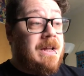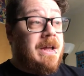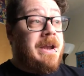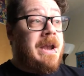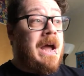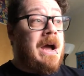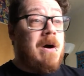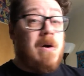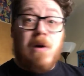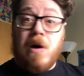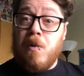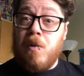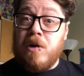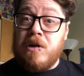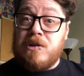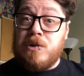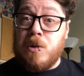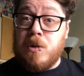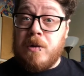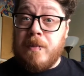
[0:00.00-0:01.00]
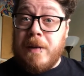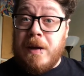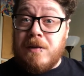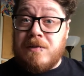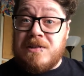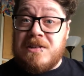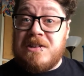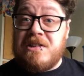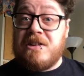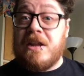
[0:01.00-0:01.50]
Now, I want to talk
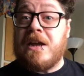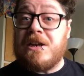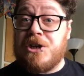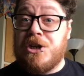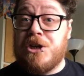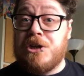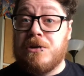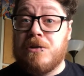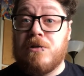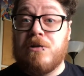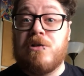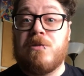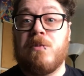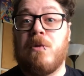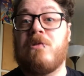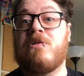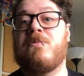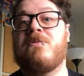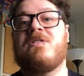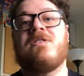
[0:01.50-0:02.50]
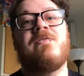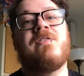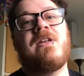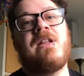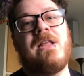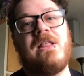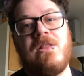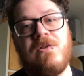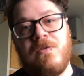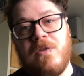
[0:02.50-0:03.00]
about statues, more
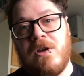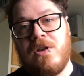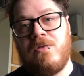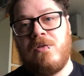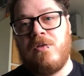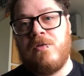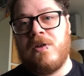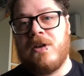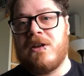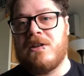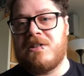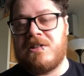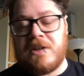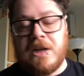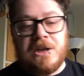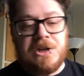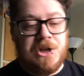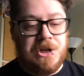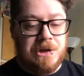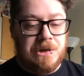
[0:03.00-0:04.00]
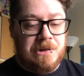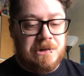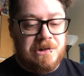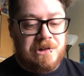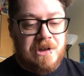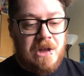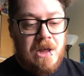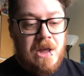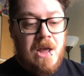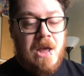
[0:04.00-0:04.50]
specifically the First for Figures
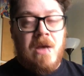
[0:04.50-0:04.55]
statues,